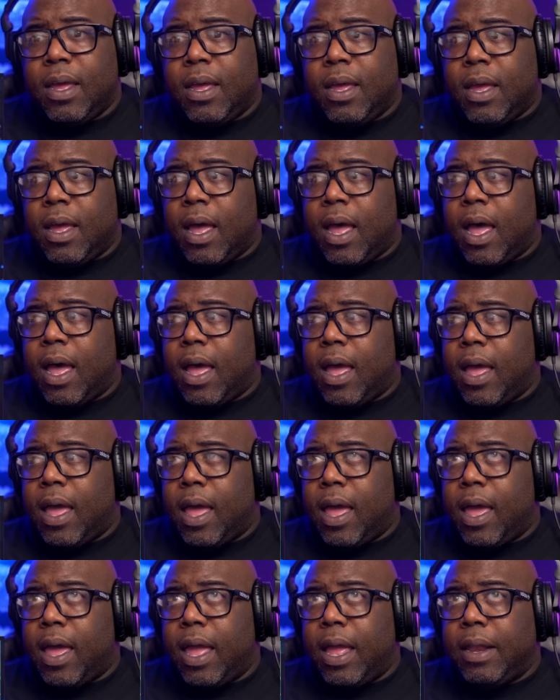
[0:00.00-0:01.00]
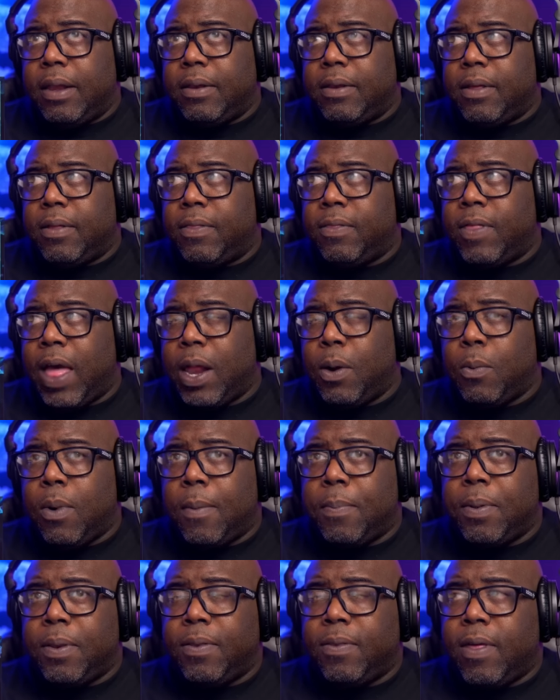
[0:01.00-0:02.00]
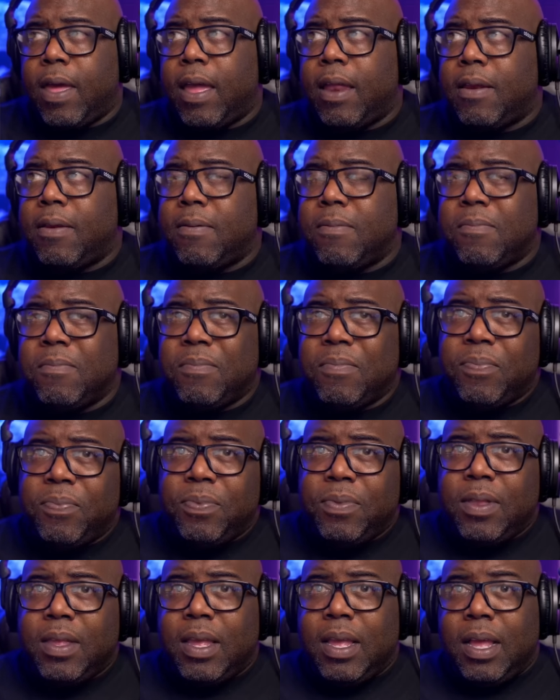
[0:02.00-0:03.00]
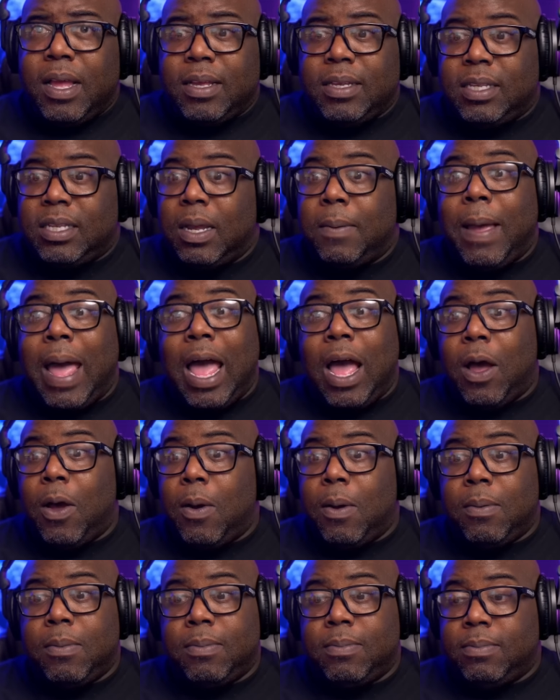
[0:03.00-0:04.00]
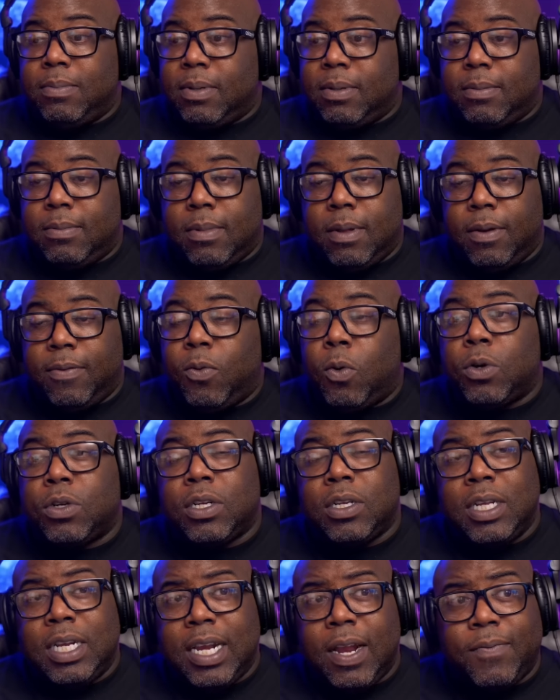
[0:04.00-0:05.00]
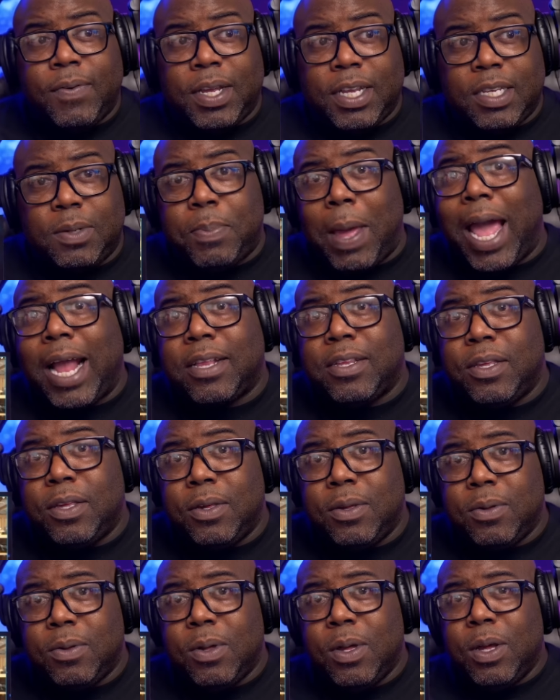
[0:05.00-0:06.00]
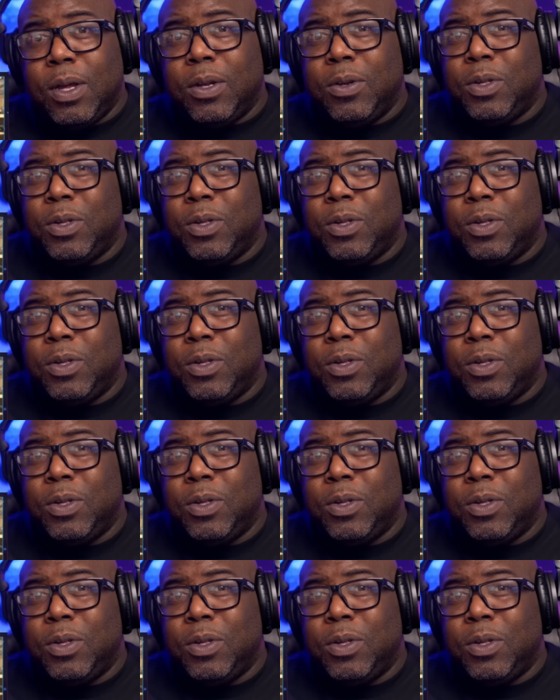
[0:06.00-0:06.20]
and that weapon then somehow, unfortunately, never gets back to you.